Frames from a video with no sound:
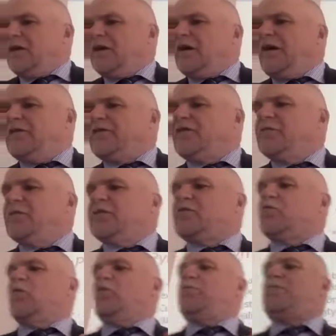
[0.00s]
Customers
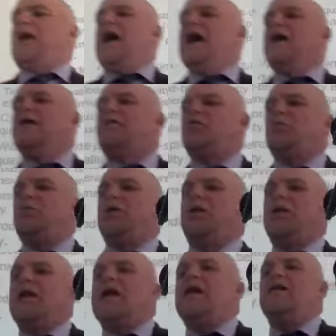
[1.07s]
will pay to
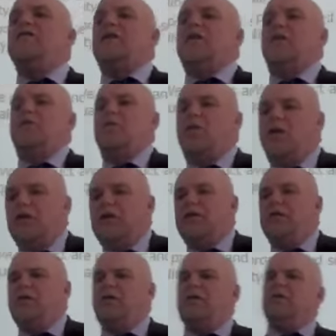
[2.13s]
believe in
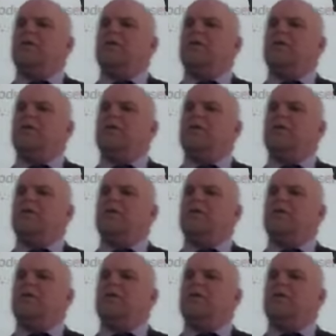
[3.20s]
quality,